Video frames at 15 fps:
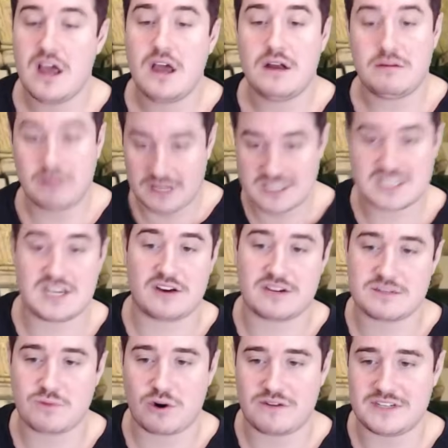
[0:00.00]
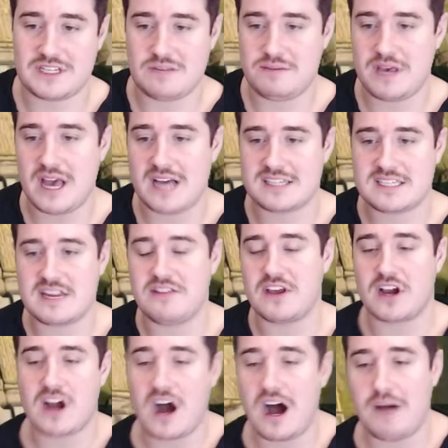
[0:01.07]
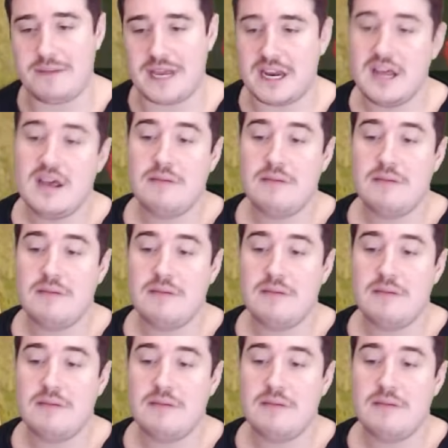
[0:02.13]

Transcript: Lassir is more of a DPS, and then Comet.